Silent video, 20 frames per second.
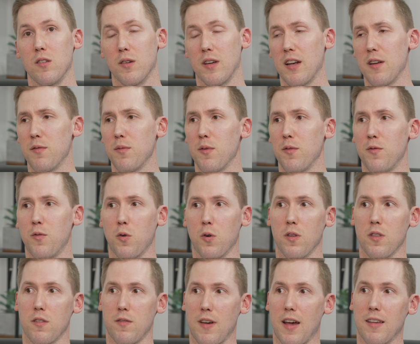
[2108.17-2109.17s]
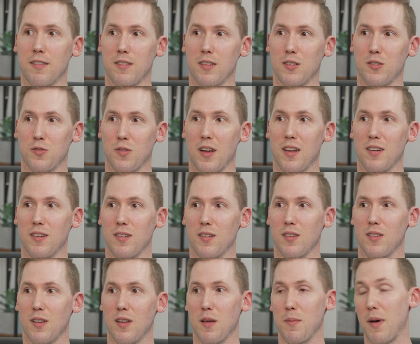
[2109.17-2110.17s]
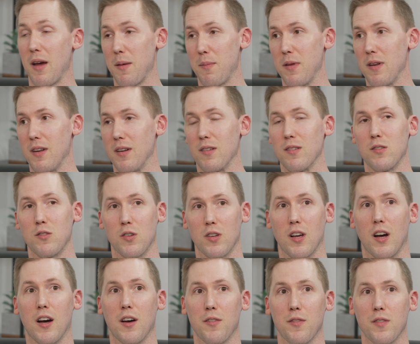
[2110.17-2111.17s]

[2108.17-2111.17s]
kind of before the fasting trend, in my opinion, took off.